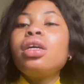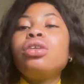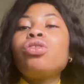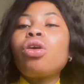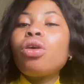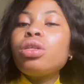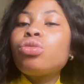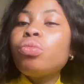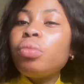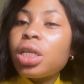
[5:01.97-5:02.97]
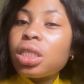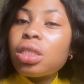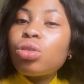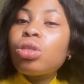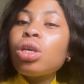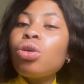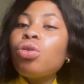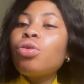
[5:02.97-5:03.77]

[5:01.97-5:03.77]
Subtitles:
You're going to mix till